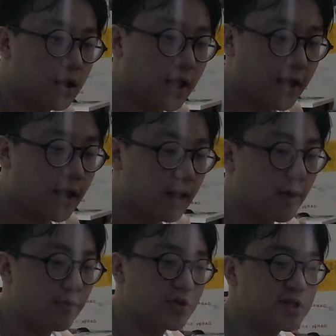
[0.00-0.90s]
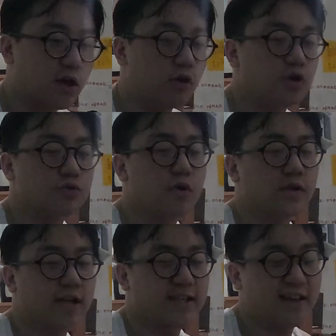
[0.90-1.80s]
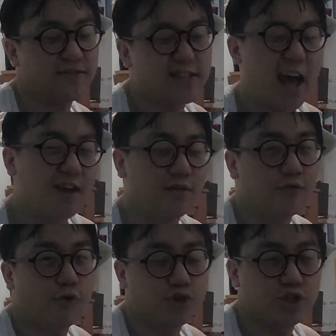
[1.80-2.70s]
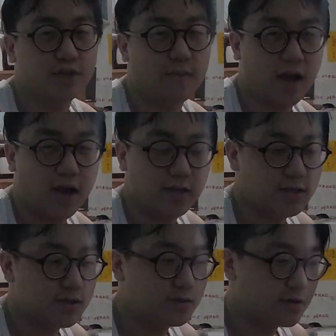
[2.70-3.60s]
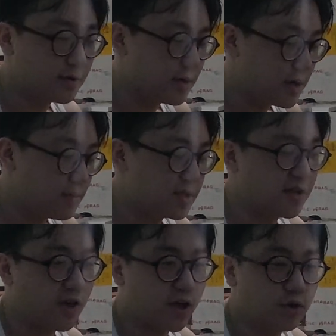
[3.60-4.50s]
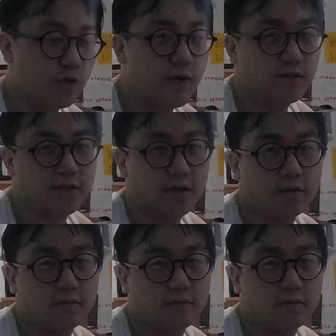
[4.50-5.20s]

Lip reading: Like, you see a lot as well. It's kind of sad and unfortunate in my eyes. There's nothing I can do about it.